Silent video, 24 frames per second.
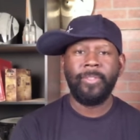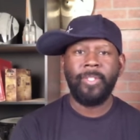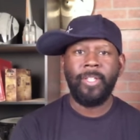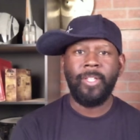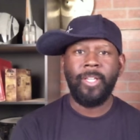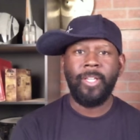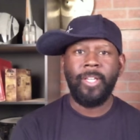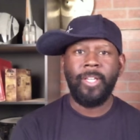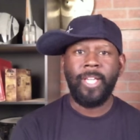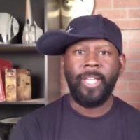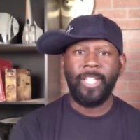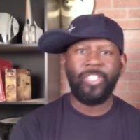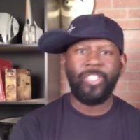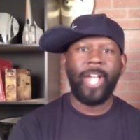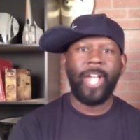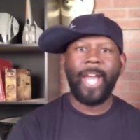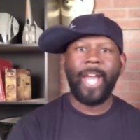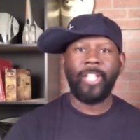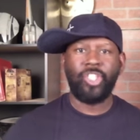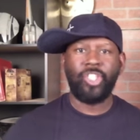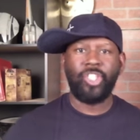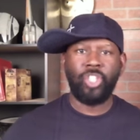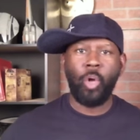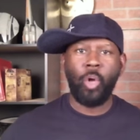He's got to
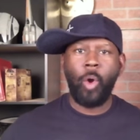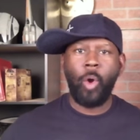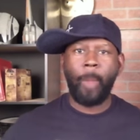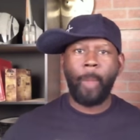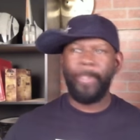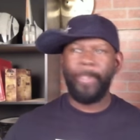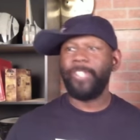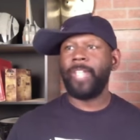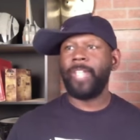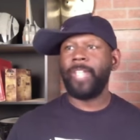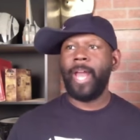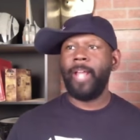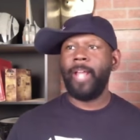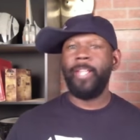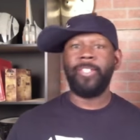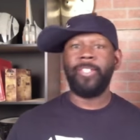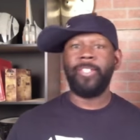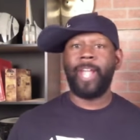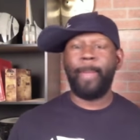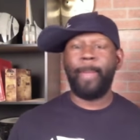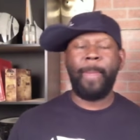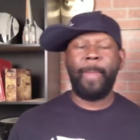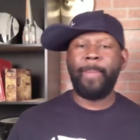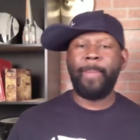show up. He's got to, he's
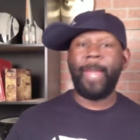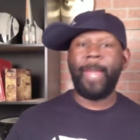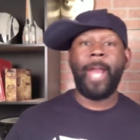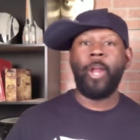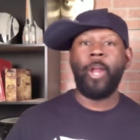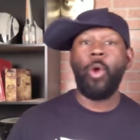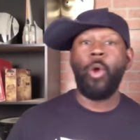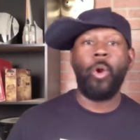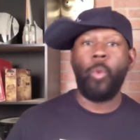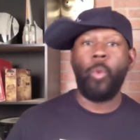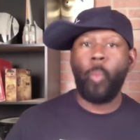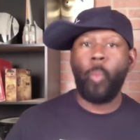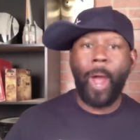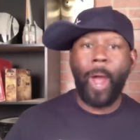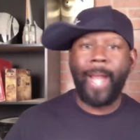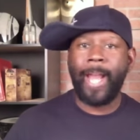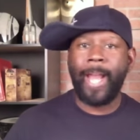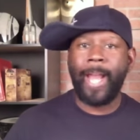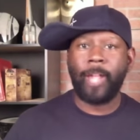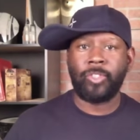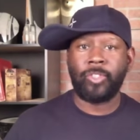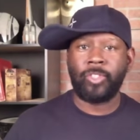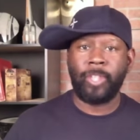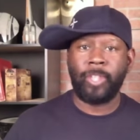like, maybe got to go to the White
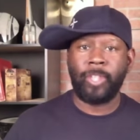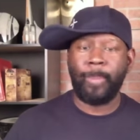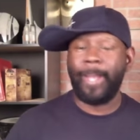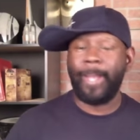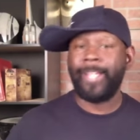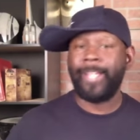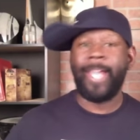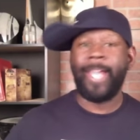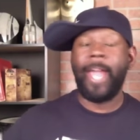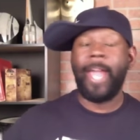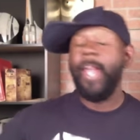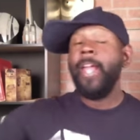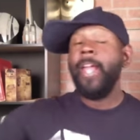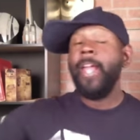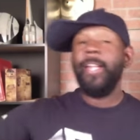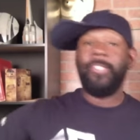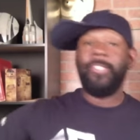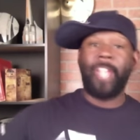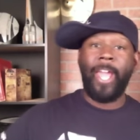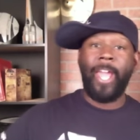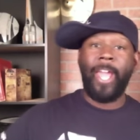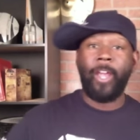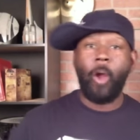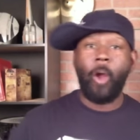House or something like that,
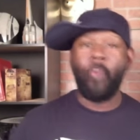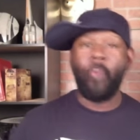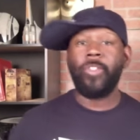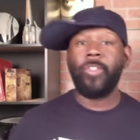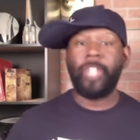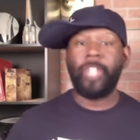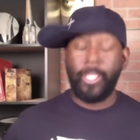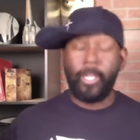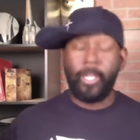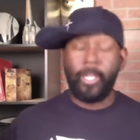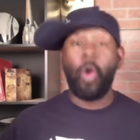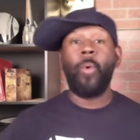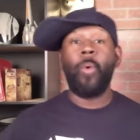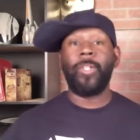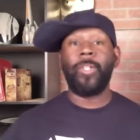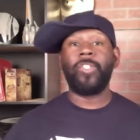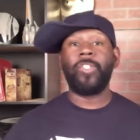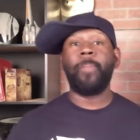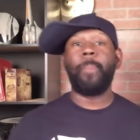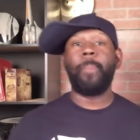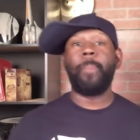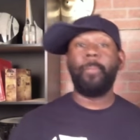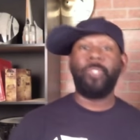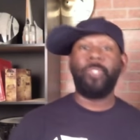take over and say, yo, what's
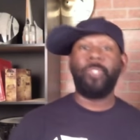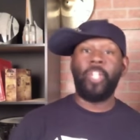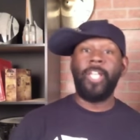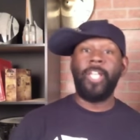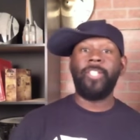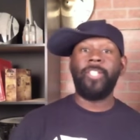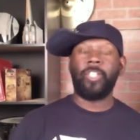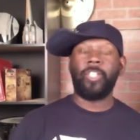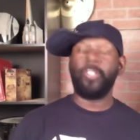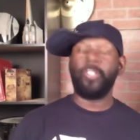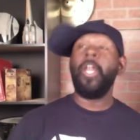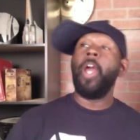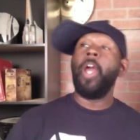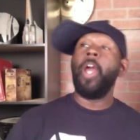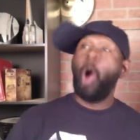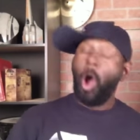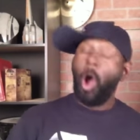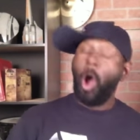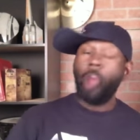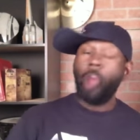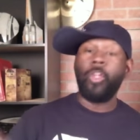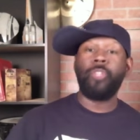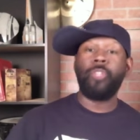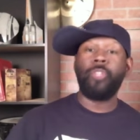up? I'm Jesus.
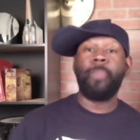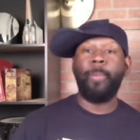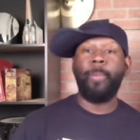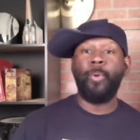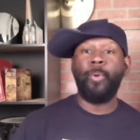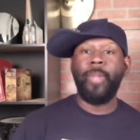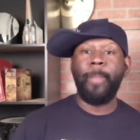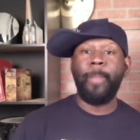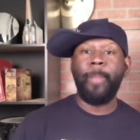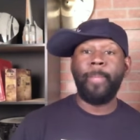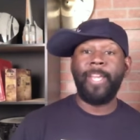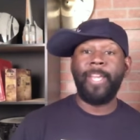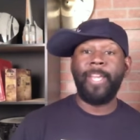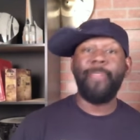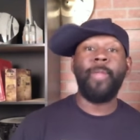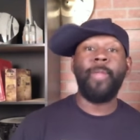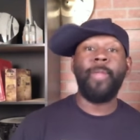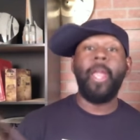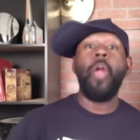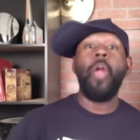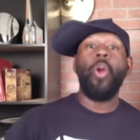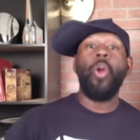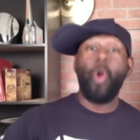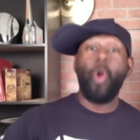All those people who didn't believe
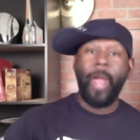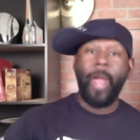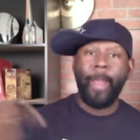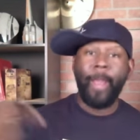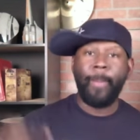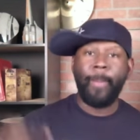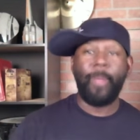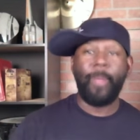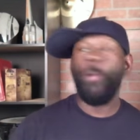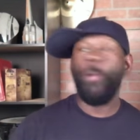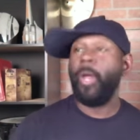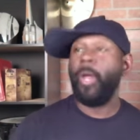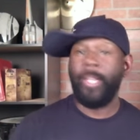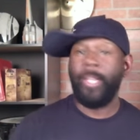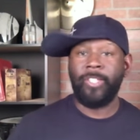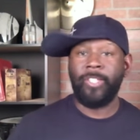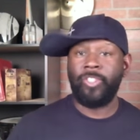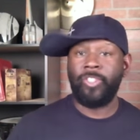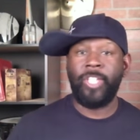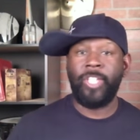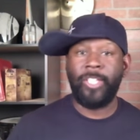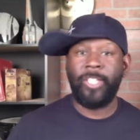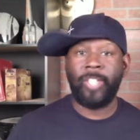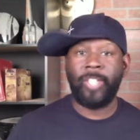me, go ahead and read, well, is
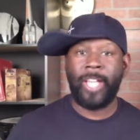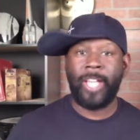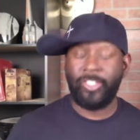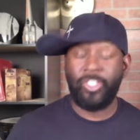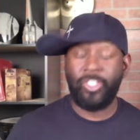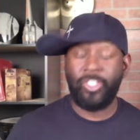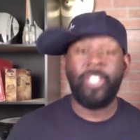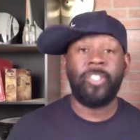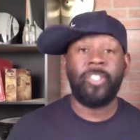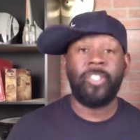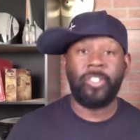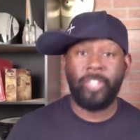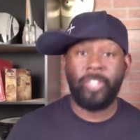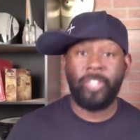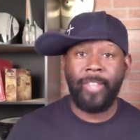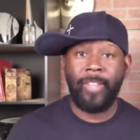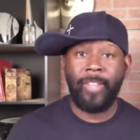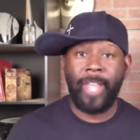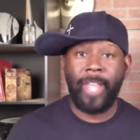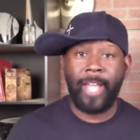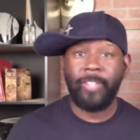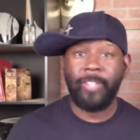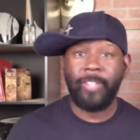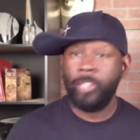Jesus, has Jesus done
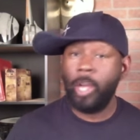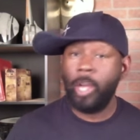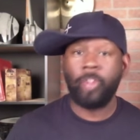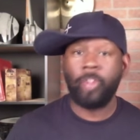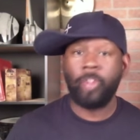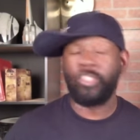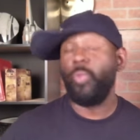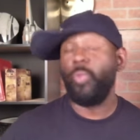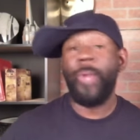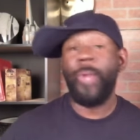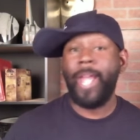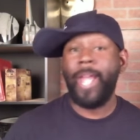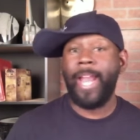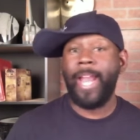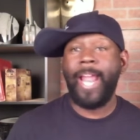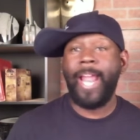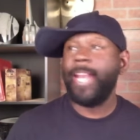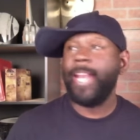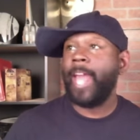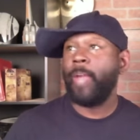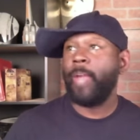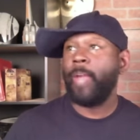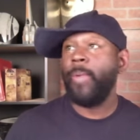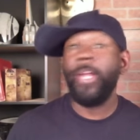that? No. So we, it ain't
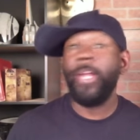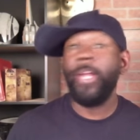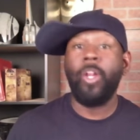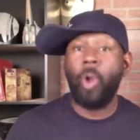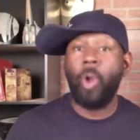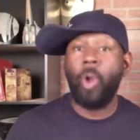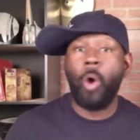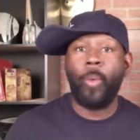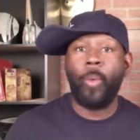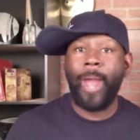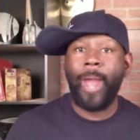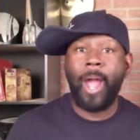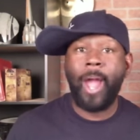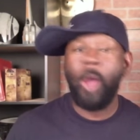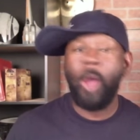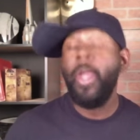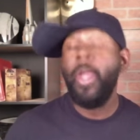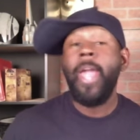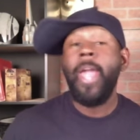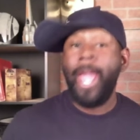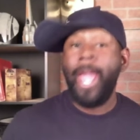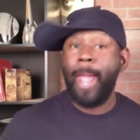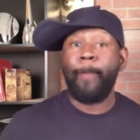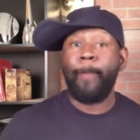like we can go around
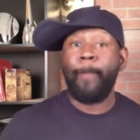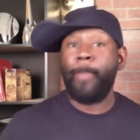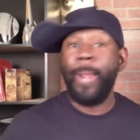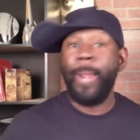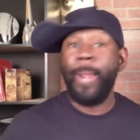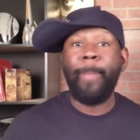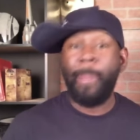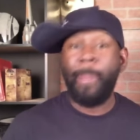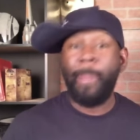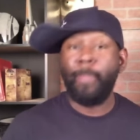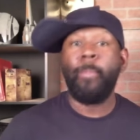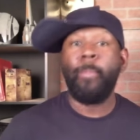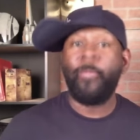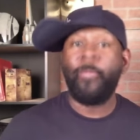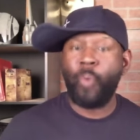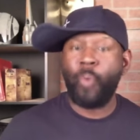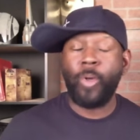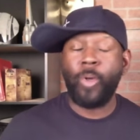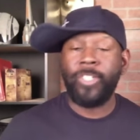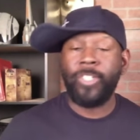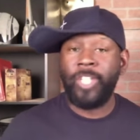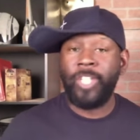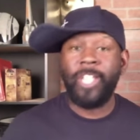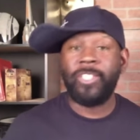and bring people before
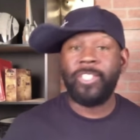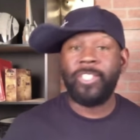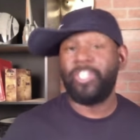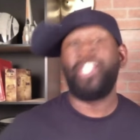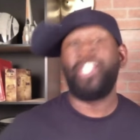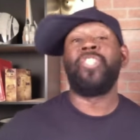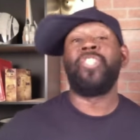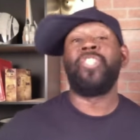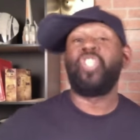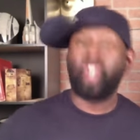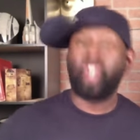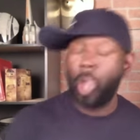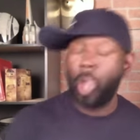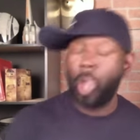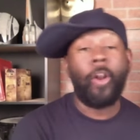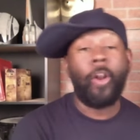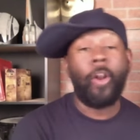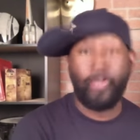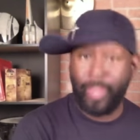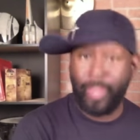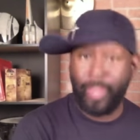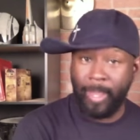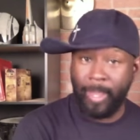Jesus and slaughter them.